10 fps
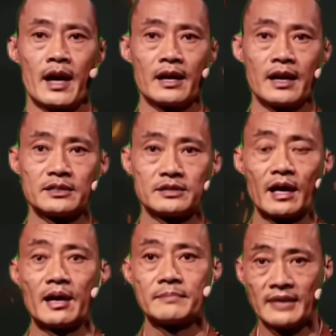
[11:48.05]
You're not
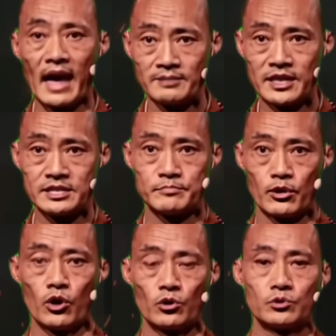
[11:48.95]
here to shrink for
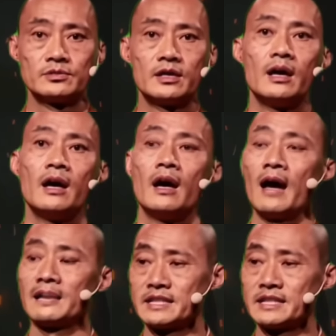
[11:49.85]
anyone's comfort.